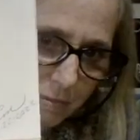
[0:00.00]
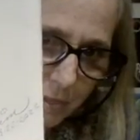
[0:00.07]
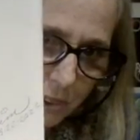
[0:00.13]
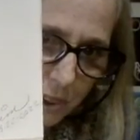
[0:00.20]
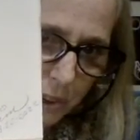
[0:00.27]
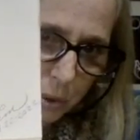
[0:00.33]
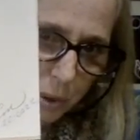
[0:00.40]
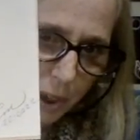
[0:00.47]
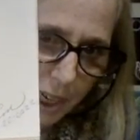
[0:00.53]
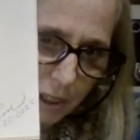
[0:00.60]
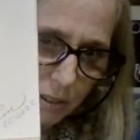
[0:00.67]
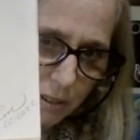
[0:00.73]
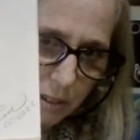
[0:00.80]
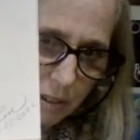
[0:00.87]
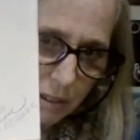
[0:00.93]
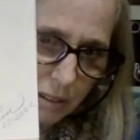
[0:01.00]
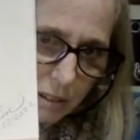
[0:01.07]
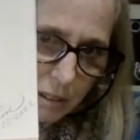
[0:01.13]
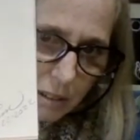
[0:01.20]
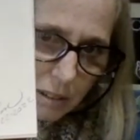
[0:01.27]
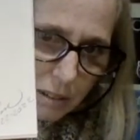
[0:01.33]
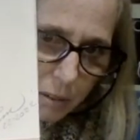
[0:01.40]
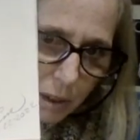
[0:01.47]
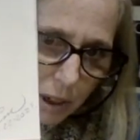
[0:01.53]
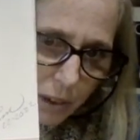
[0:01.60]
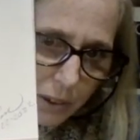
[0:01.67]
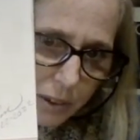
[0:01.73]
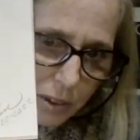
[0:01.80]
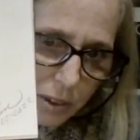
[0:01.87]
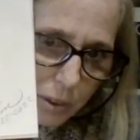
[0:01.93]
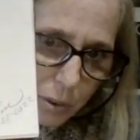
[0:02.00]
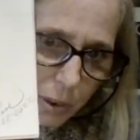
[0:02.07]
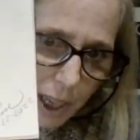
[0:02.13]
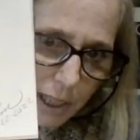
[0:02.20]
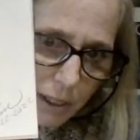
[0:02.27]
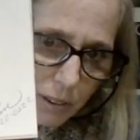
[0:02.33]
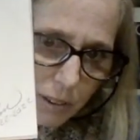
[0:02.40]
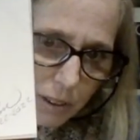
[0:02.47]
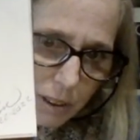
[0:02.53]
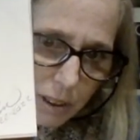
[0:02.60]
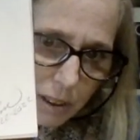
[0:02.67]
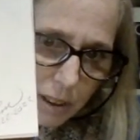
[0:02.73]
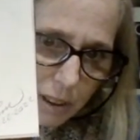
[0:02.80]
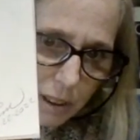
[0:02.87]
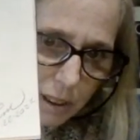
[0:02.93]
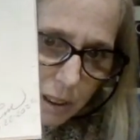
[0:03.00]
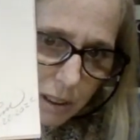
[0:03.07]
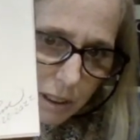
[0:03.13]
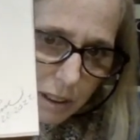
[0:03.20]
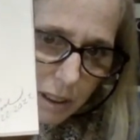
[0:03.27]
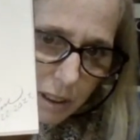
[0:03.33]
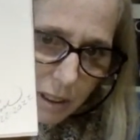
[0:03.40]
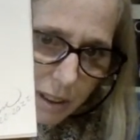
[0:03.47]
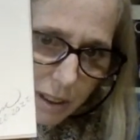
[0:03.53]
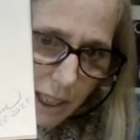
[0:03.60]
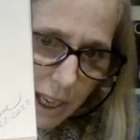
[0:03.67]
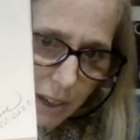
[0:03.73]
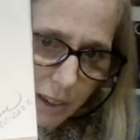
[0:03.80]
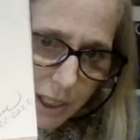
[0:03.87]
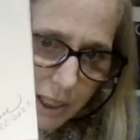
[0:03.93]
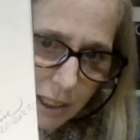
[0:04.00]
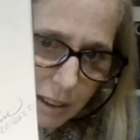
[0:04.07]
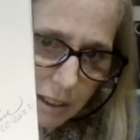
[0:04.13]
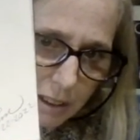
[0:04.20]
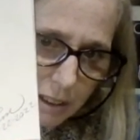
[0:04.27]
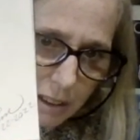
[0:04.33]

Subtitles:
It's new now. We're always new now. Now here.